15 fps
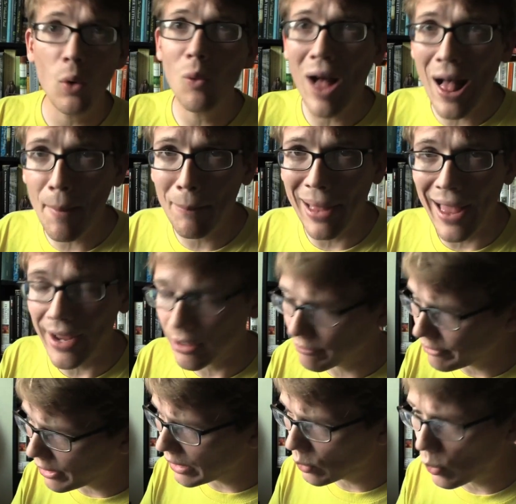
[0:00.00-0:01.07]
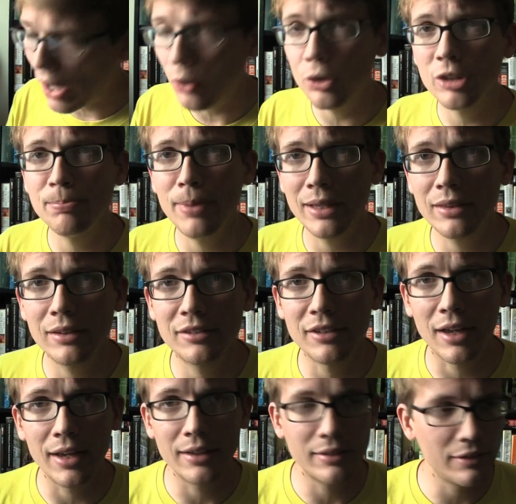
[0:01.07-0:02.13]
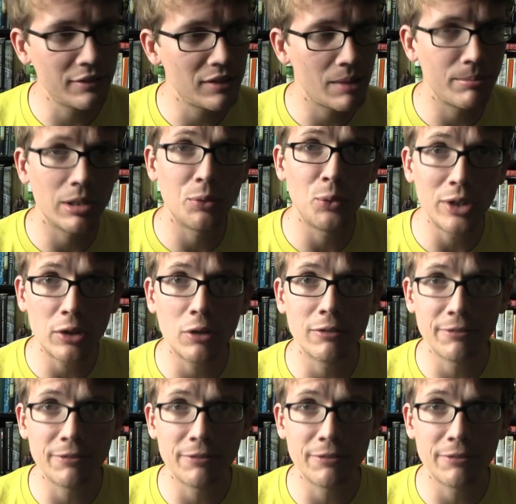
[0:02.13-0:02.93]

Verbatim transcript: a while back, a very well-respected scientist named Enrico